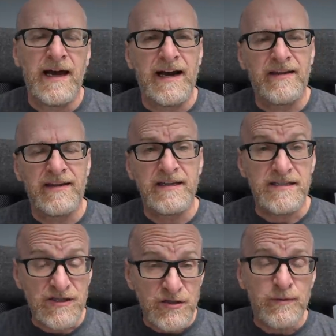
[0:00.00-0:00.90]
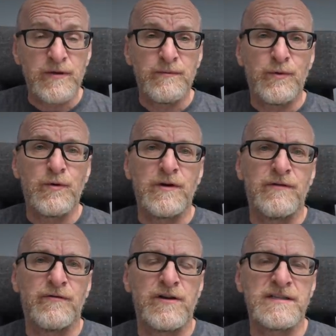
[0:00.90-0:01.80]
And I think it's super
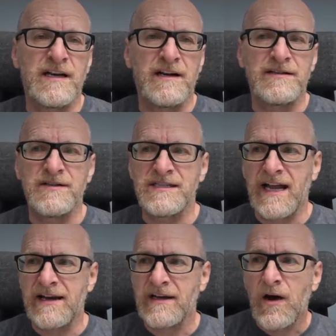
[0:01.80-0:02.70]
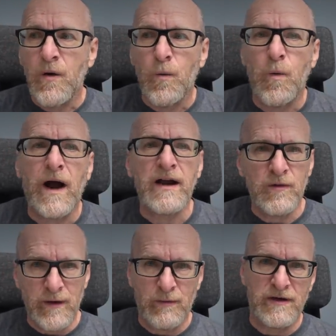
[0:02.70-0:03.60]
important for us to understand why are
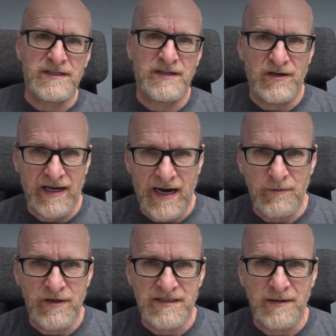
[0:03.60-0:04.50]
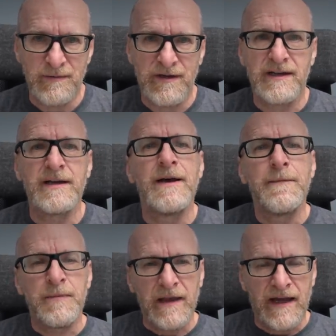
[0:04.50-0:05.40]
we pointing our camera at something
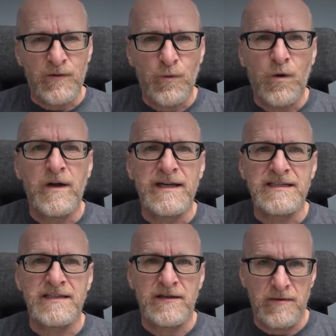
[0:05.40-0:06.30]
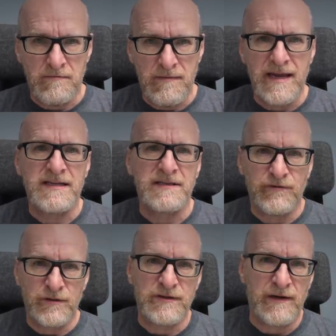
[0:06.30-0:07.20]
and what is it that makes a
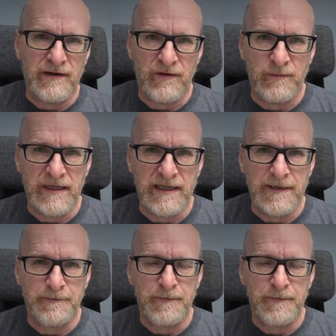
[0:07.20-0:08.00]
photograph appealing.